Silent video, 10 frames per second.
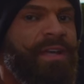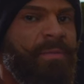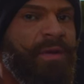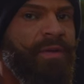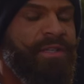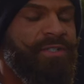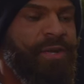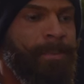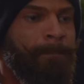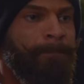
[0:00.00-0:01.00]
time are you at the
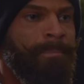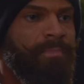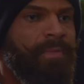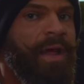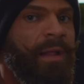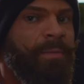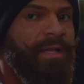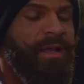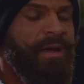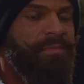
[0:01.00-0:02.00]
gym? I'll be
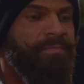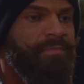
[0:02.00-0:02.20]
there.